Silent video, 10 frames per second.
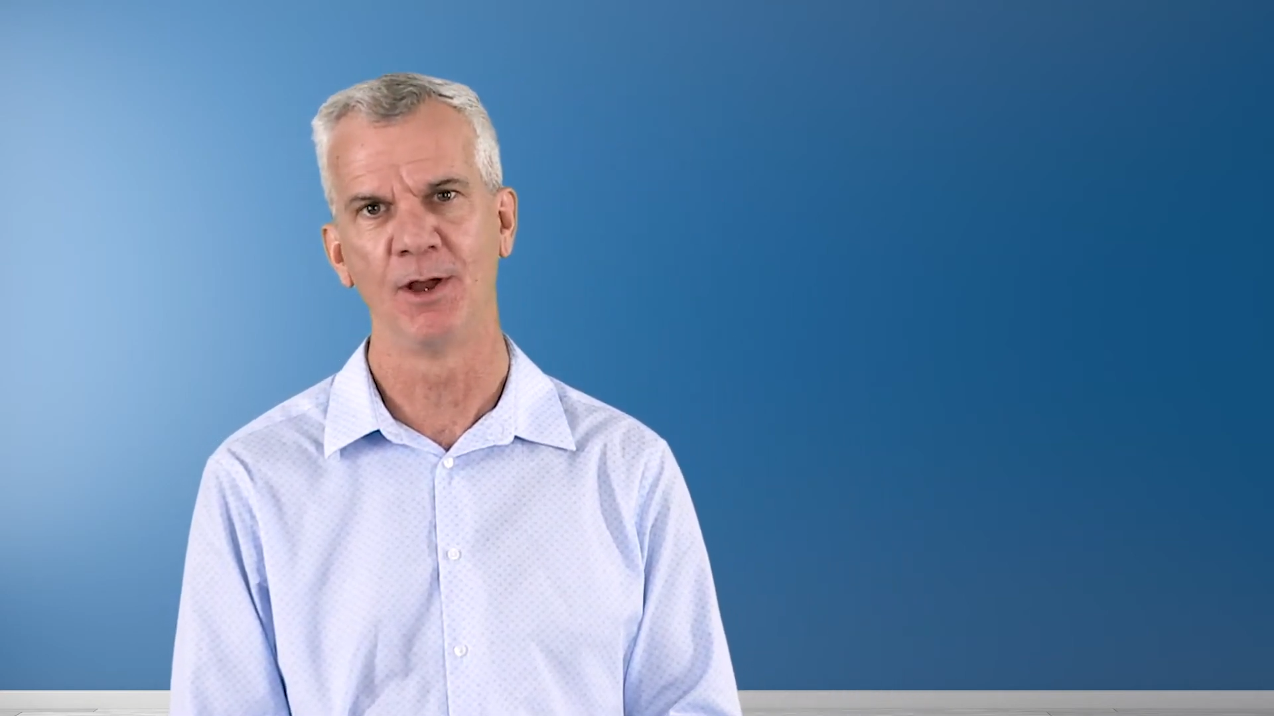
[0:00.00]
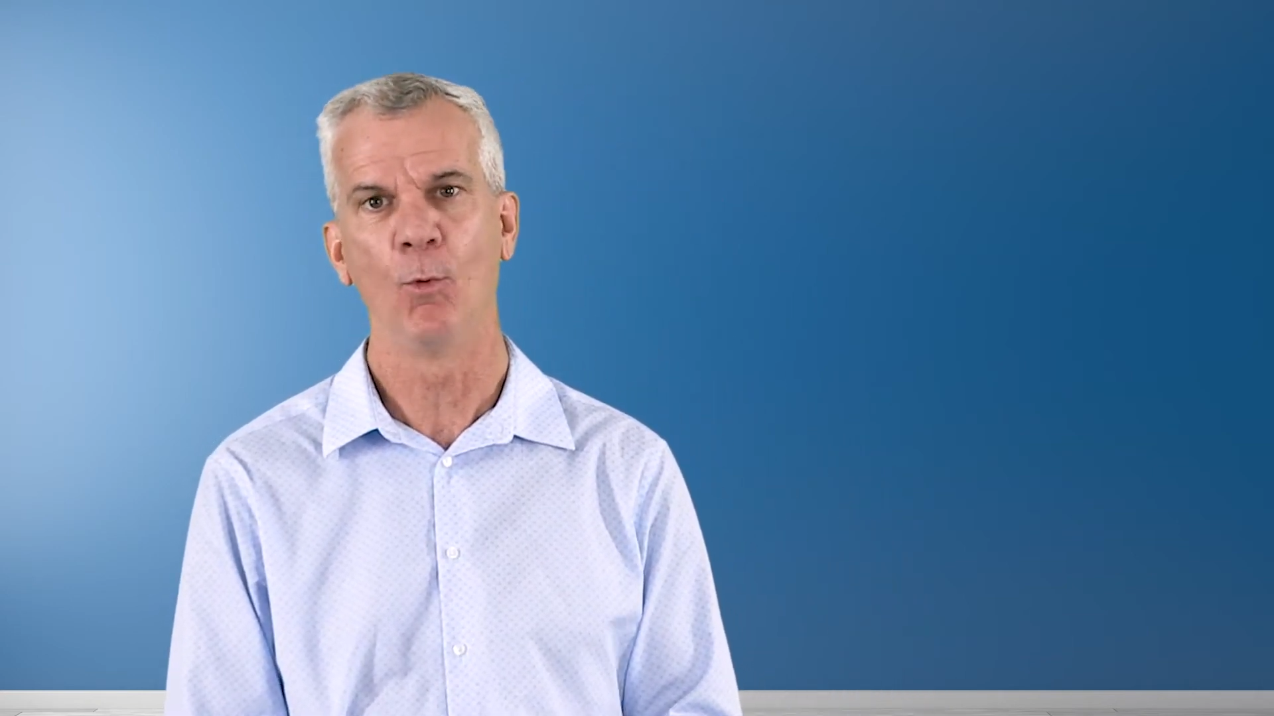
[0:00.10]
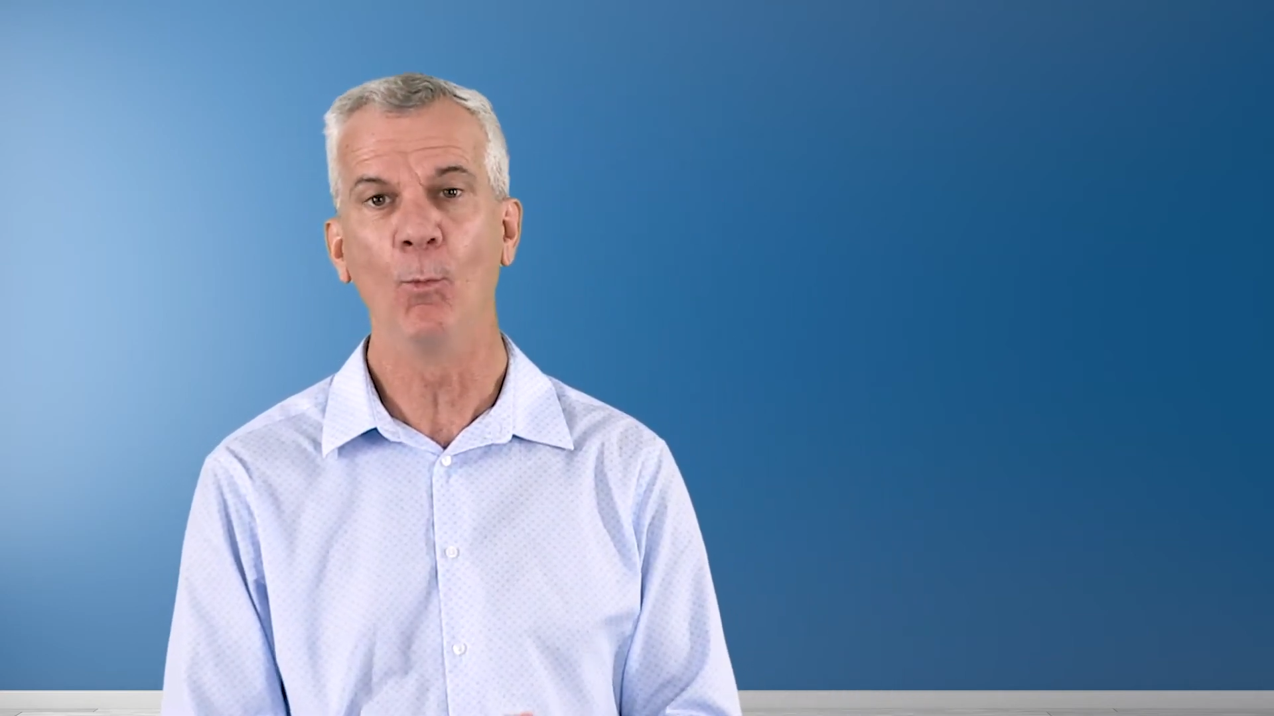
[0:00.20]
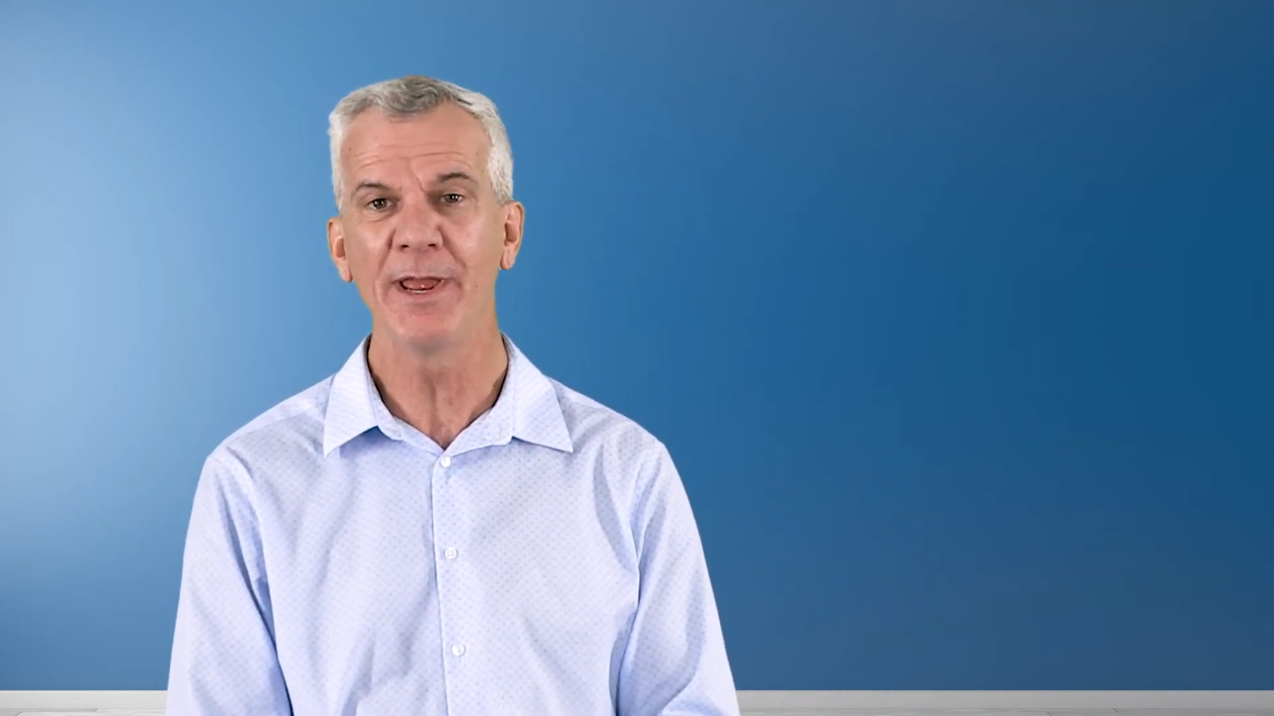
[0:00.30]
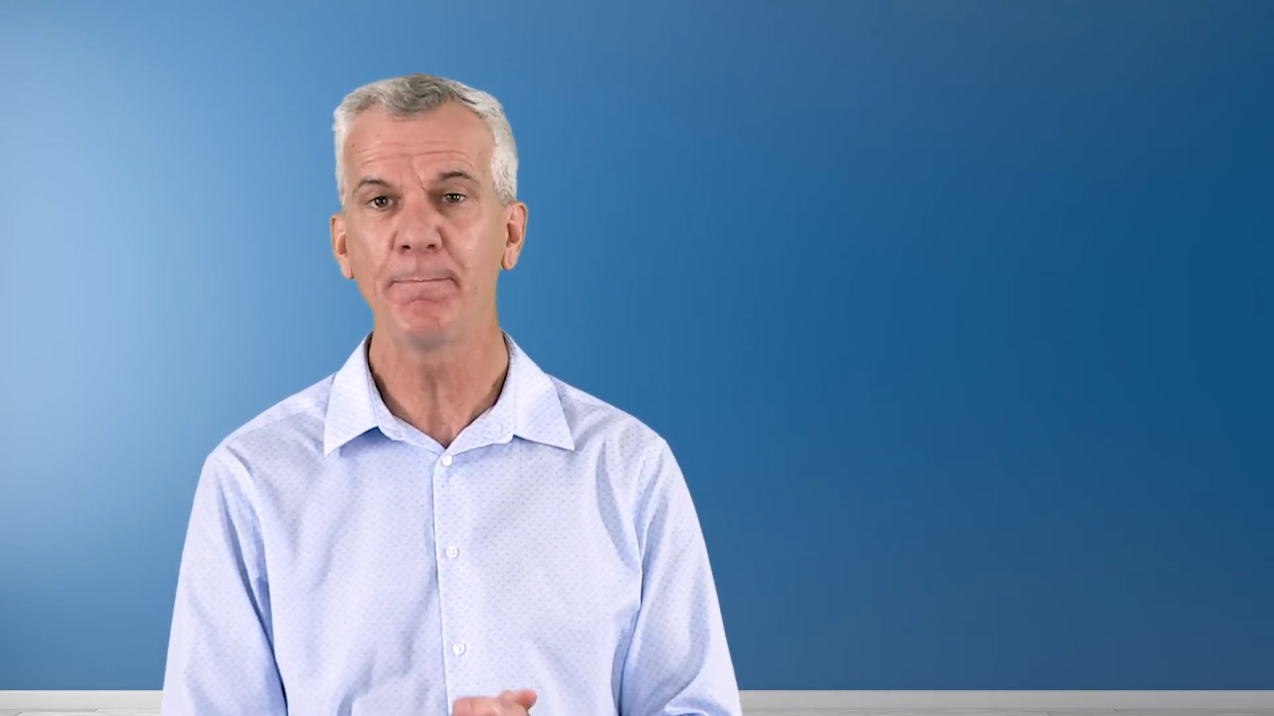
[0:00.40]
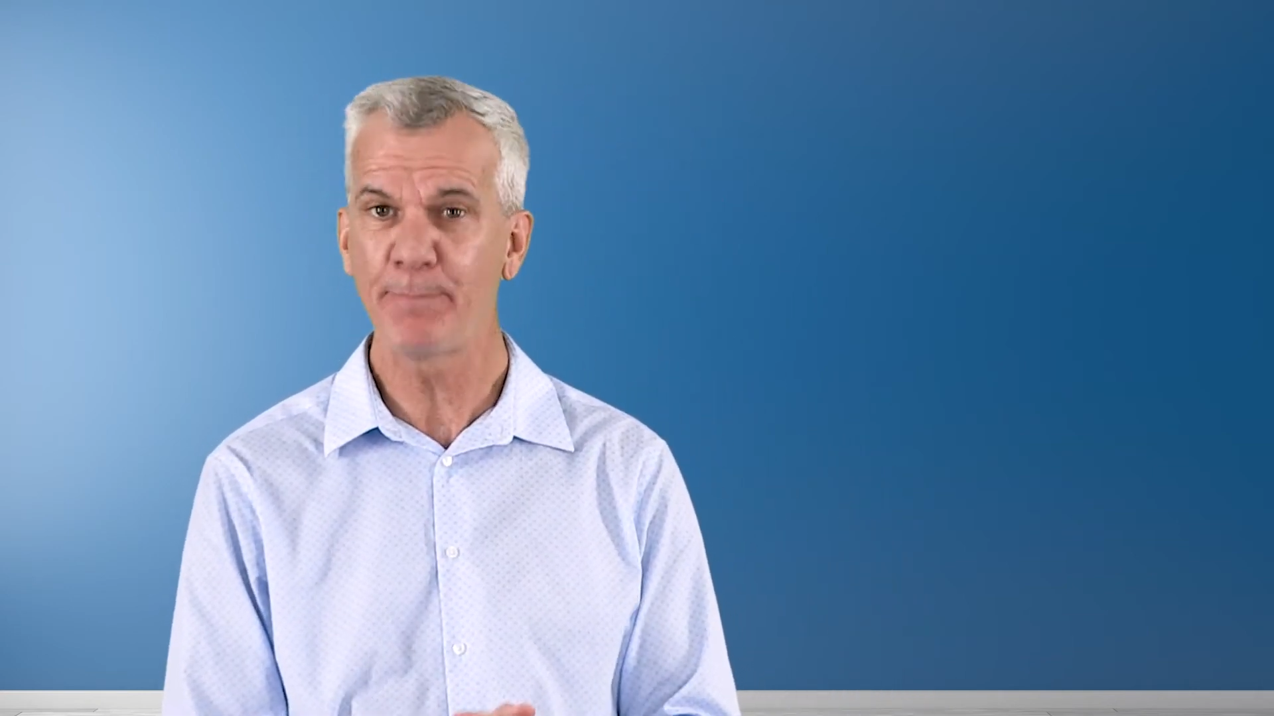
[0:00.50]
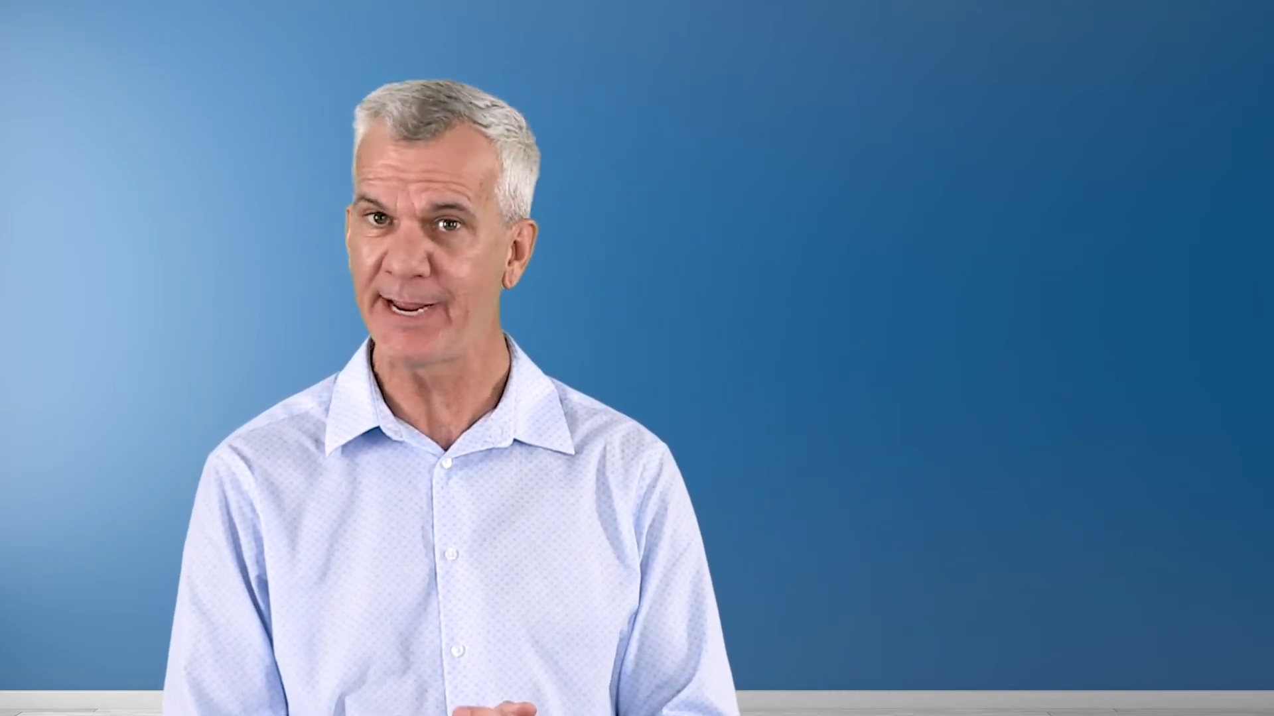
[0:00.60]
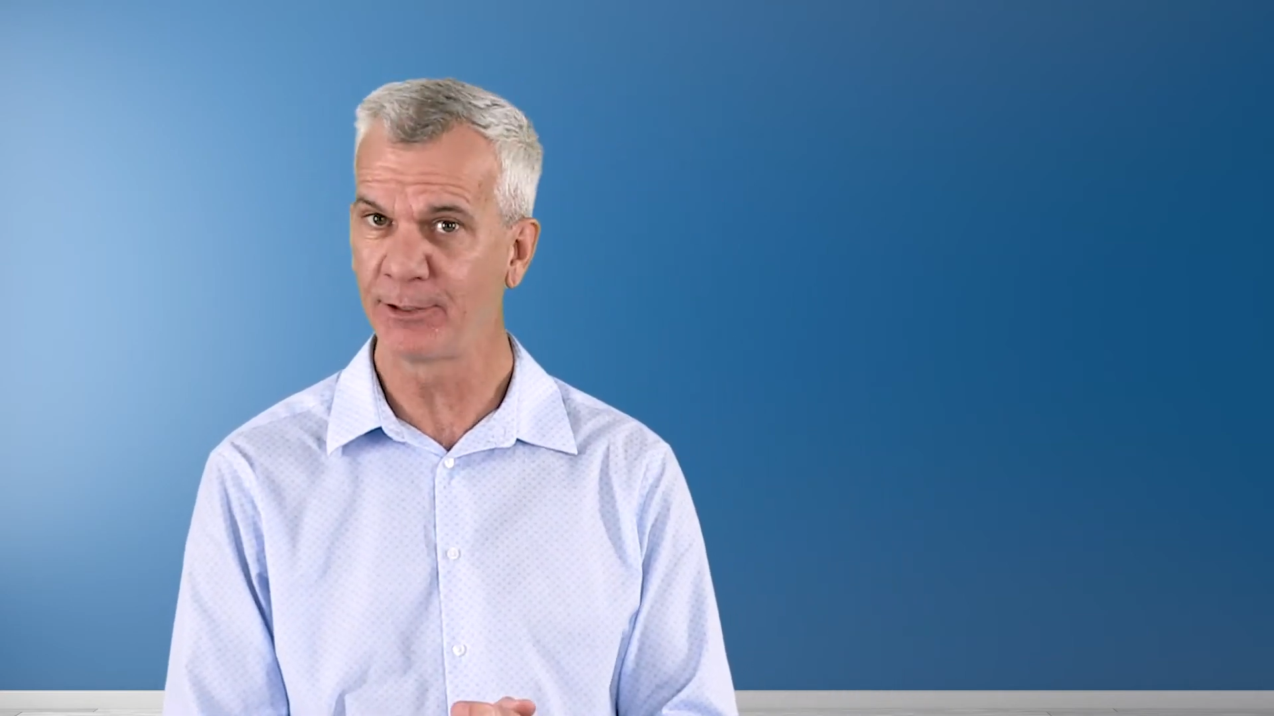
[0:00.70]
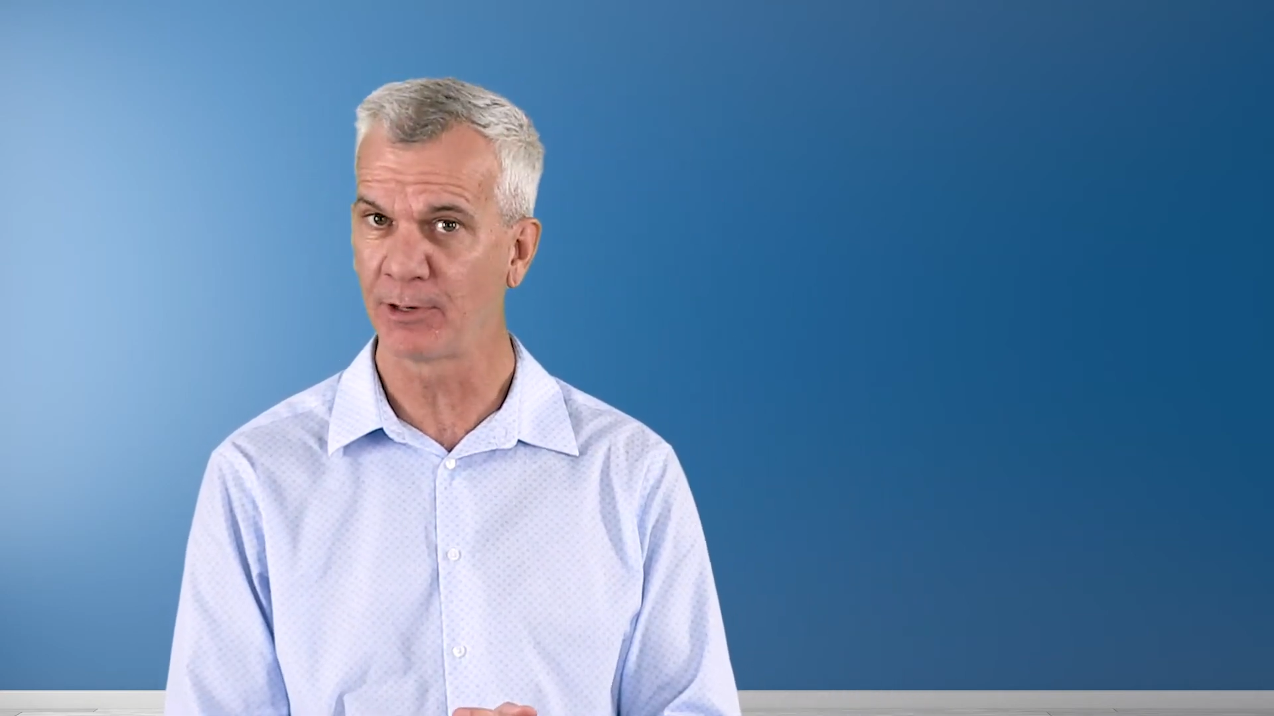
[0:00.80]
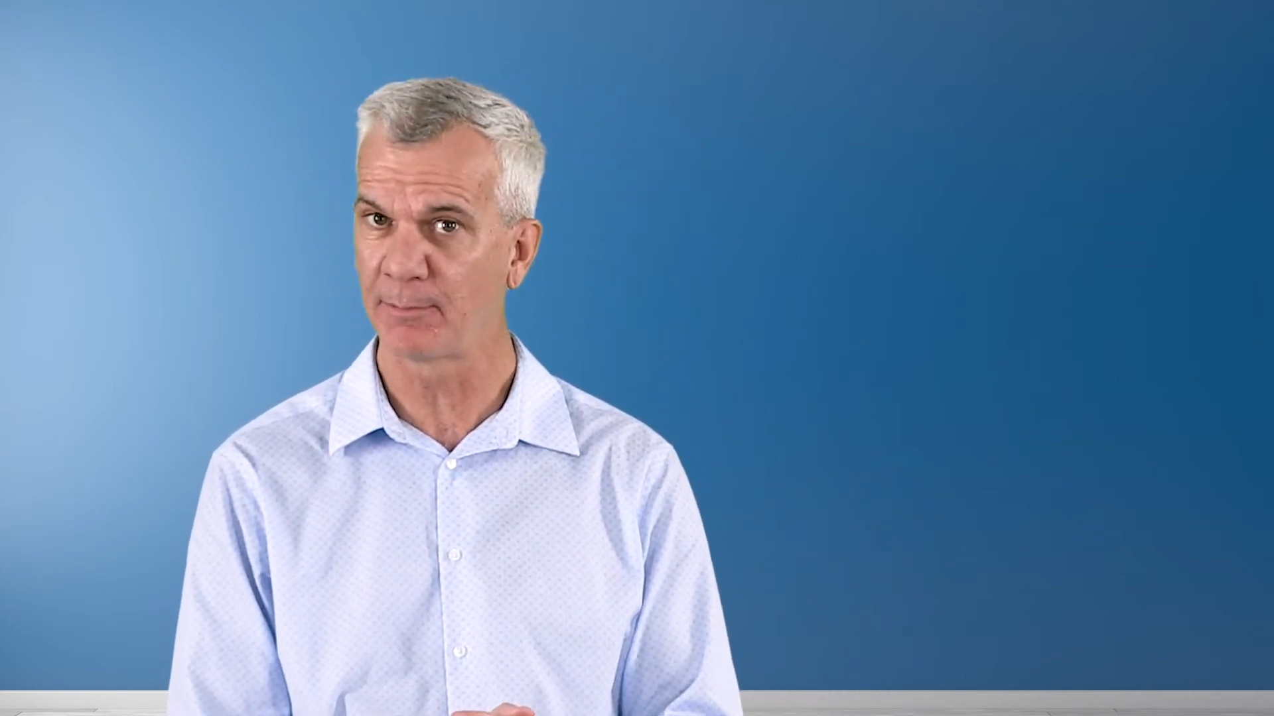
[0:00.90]
went
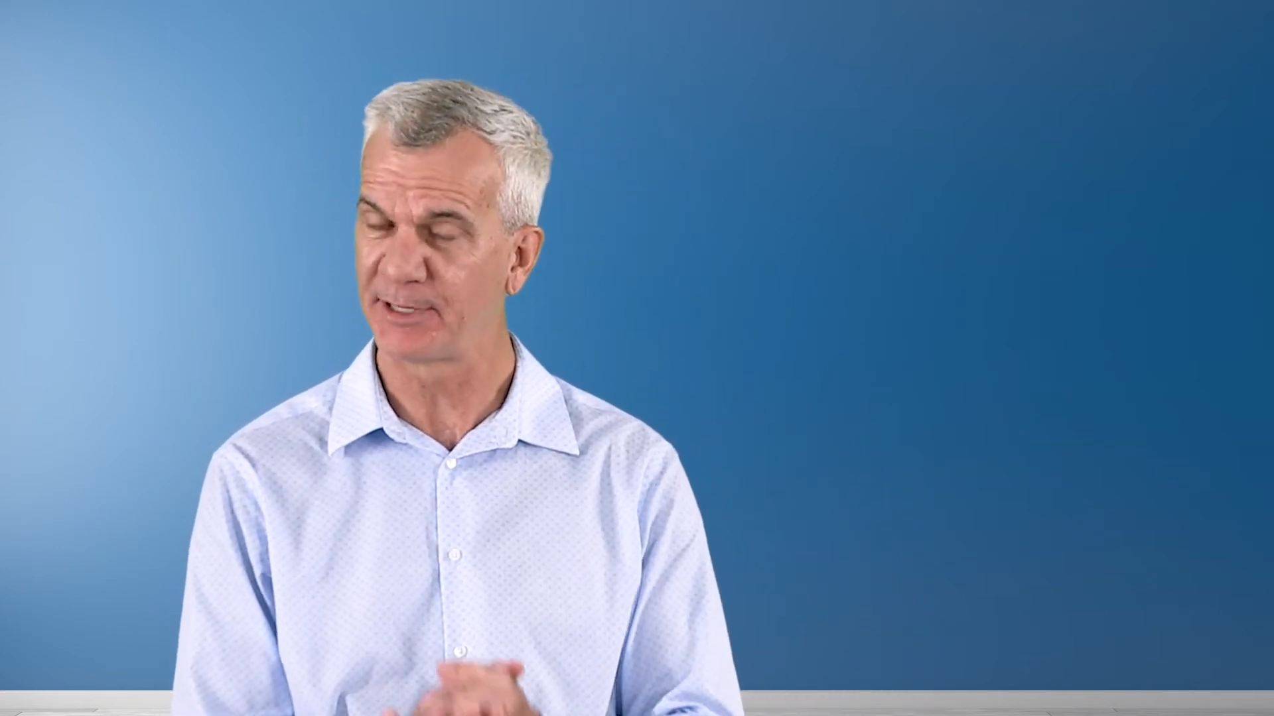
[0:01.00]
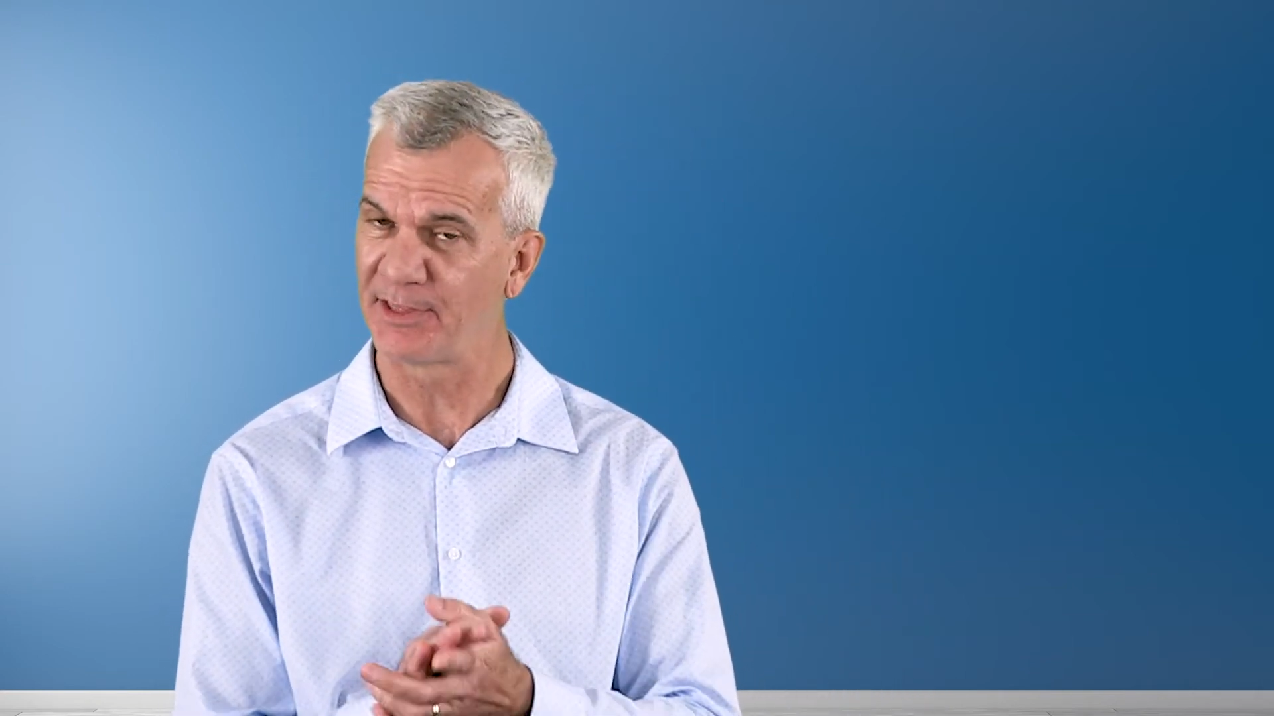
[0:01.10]
bankrupt